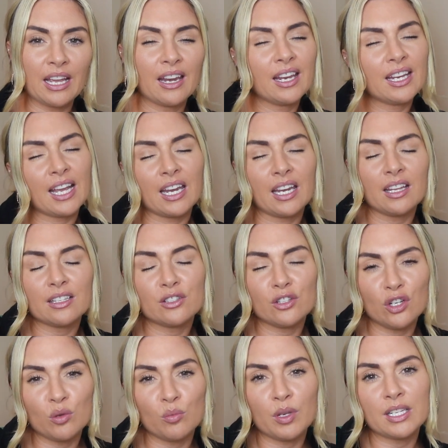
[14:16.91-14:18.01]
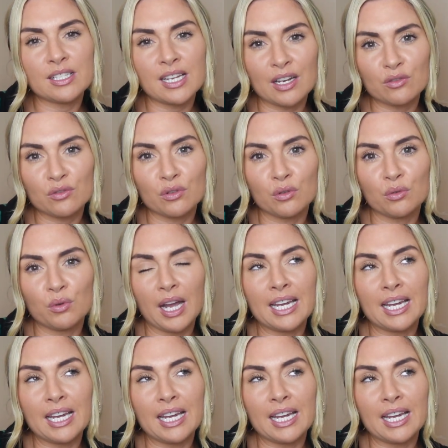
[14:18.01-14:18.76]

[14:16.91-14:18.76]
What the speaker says: And I get it, it's human, it's natural.